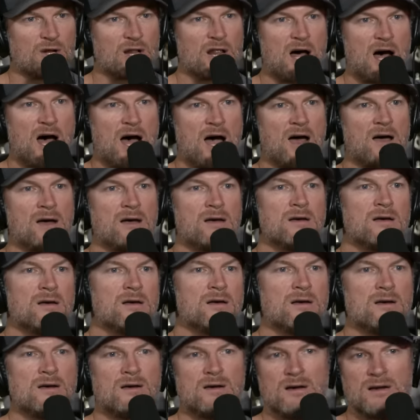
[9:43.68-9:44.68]
a lot
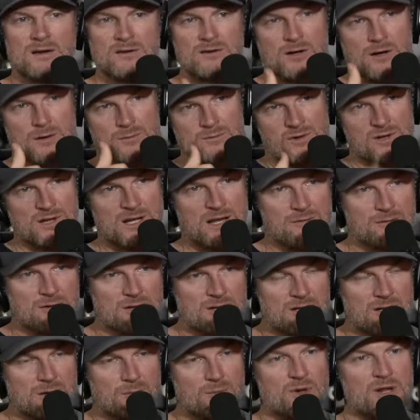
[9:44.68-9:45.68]
in terms of
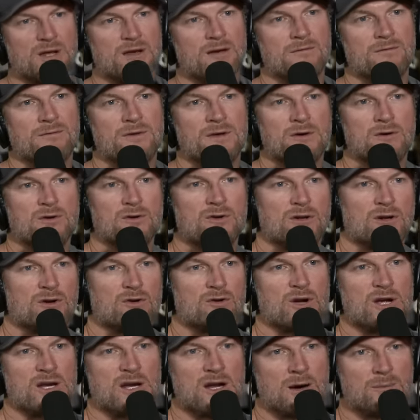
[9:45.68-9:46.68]
leveling the playing field and
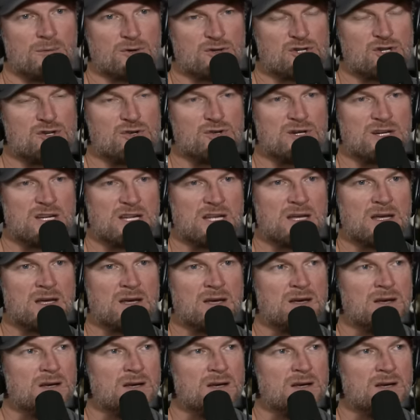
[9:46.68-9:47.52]
creating opportunity.